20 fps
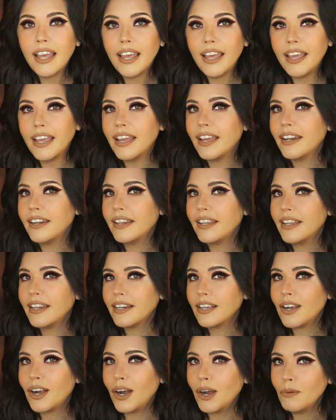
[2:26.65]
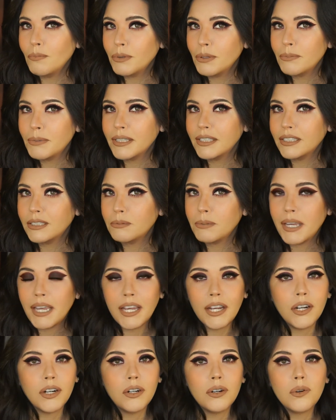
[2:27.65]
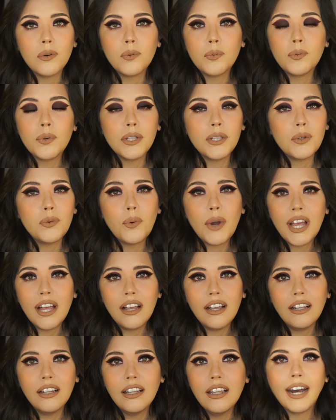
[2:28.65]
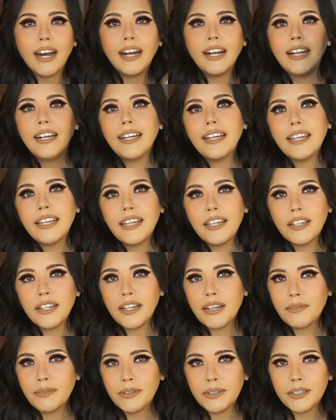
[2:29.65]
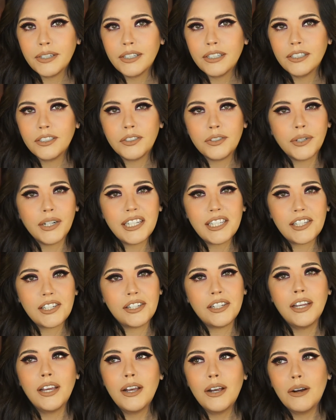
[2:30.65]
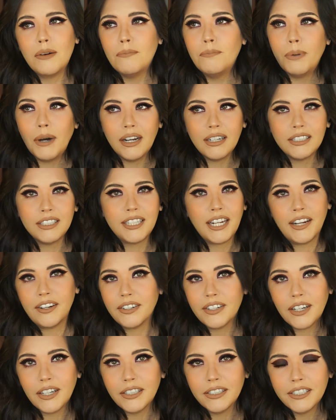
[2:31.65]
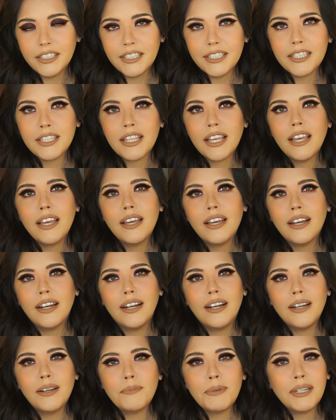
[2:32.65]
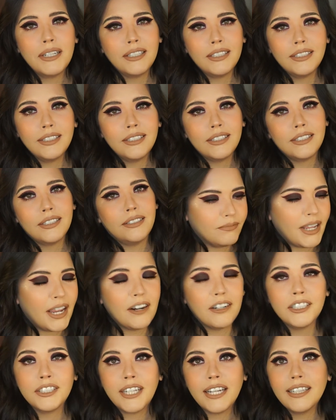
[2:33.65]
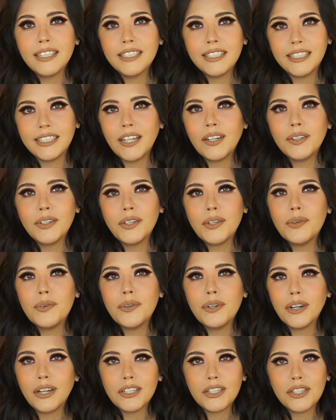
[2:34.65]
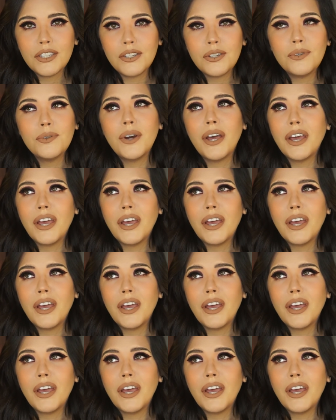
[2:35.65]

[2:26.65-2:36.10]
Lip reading: and it complements my hair really well. I never trust boxed hair colors because hairstylists tell you not to